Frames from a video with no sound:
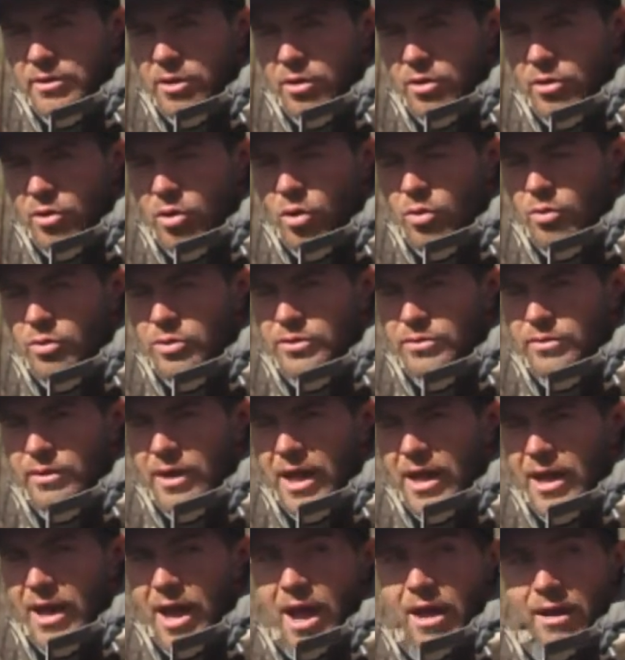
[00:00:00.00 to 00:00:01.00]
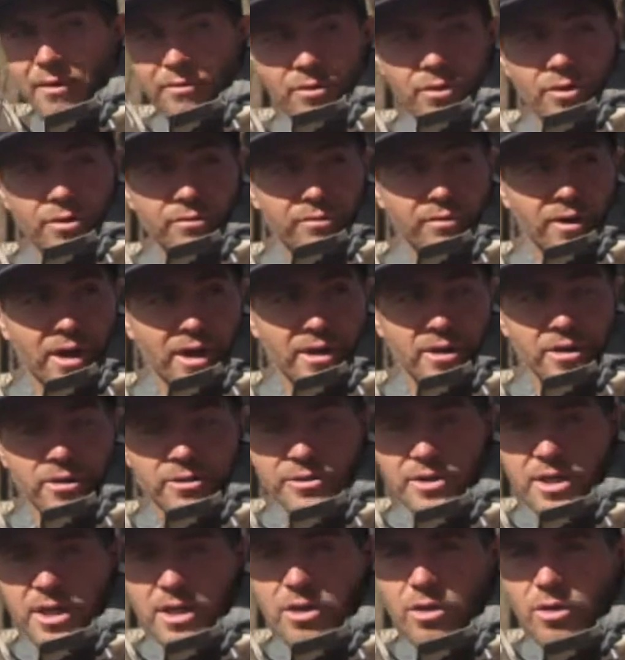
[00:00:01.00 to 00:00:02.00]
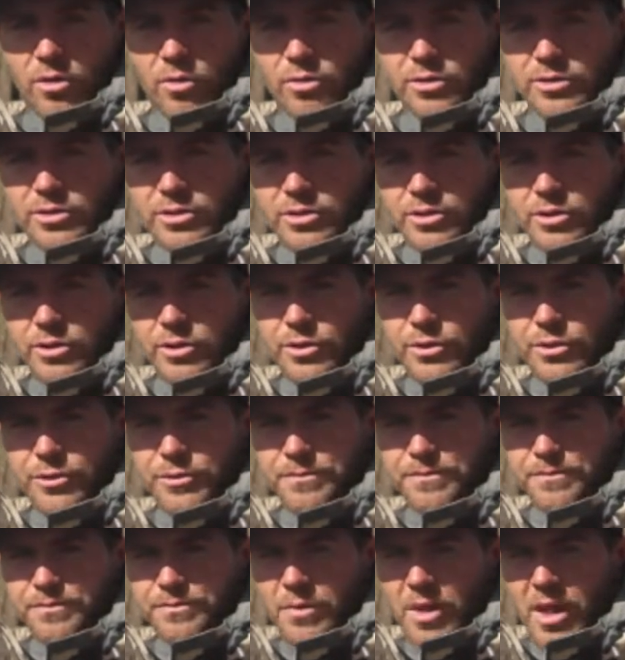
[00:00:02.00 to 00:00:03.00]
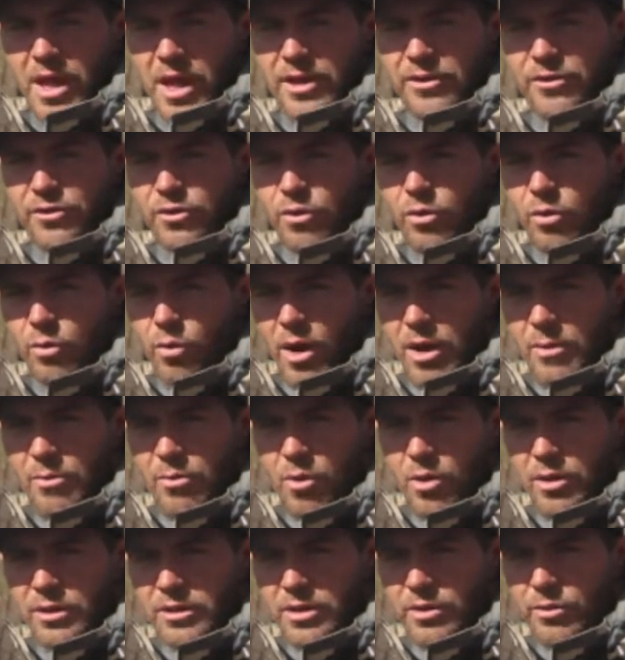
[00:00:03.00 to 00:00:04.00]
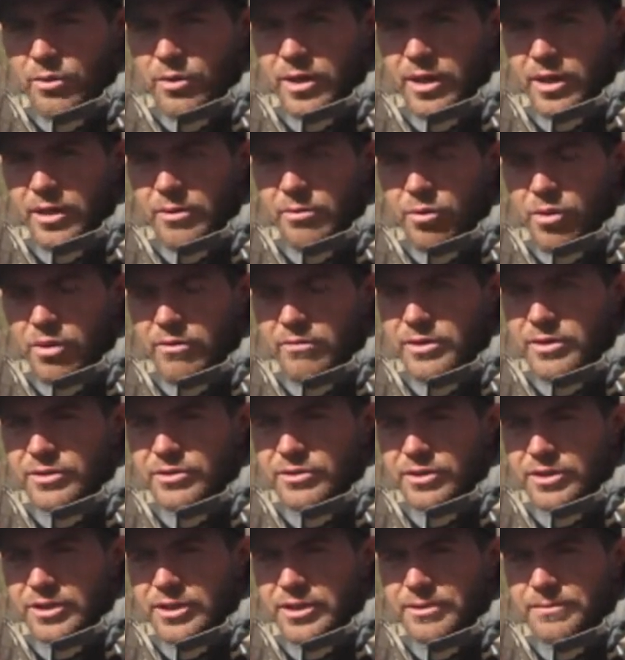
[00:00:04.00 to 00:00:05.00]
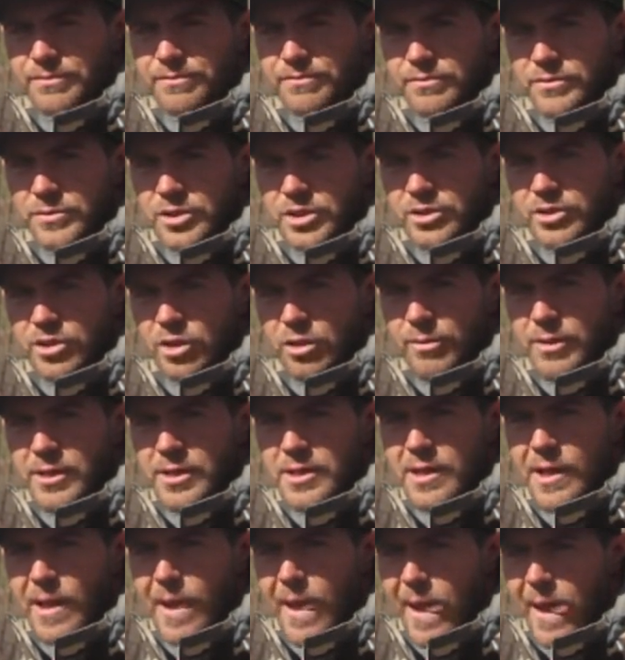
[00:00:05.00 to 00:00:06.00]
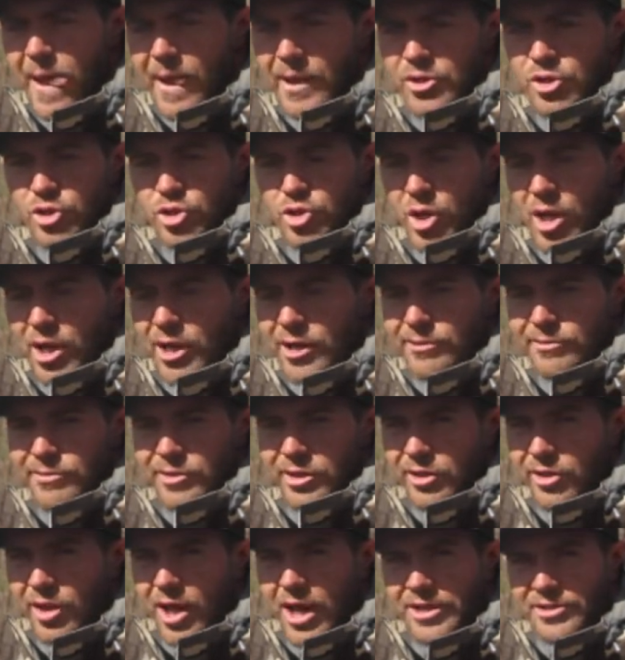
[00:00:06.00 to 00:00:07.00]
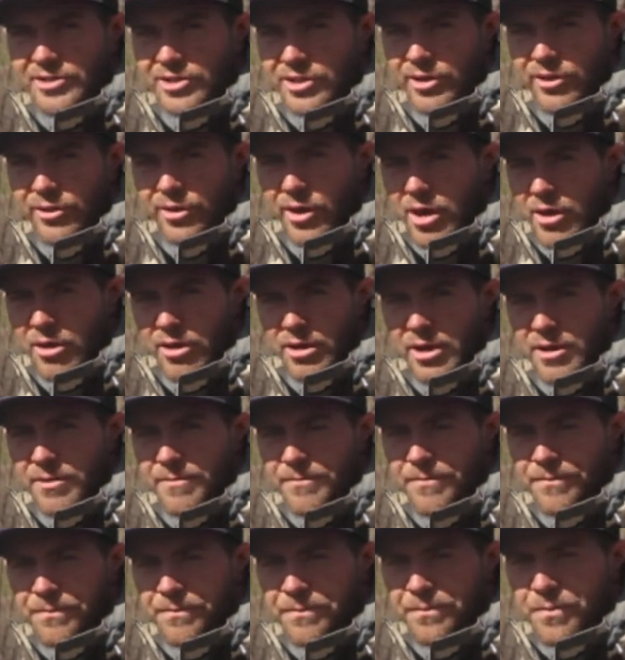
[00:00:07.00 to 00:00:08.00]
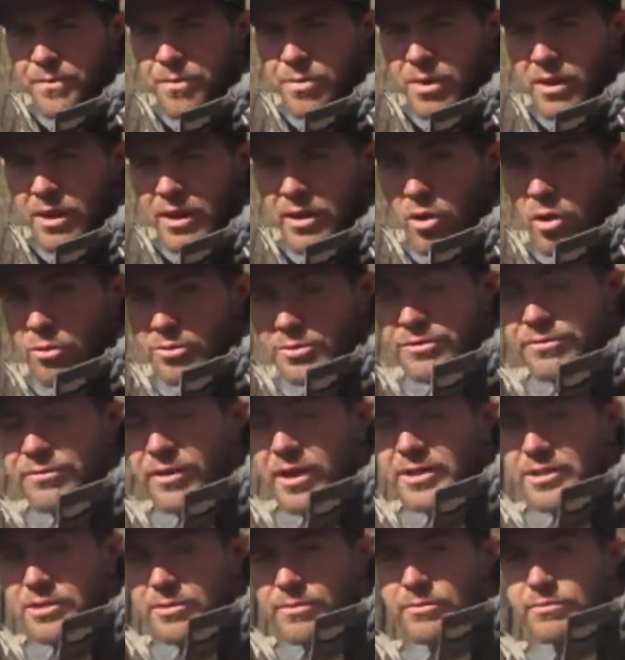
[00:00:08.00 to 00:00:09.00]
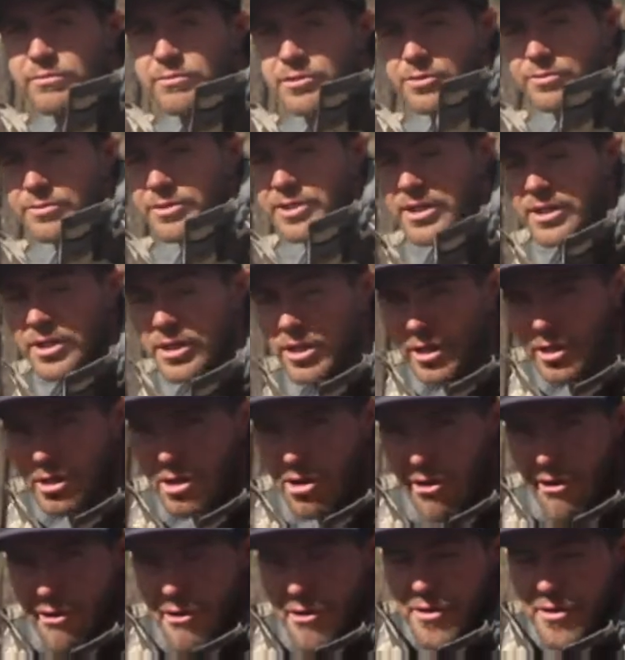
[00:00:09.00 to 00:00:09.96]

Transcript: Our goal after finding those elk was to head to a waypoint that we had previously determined, just try to glass another area in hopes of find some, some deer.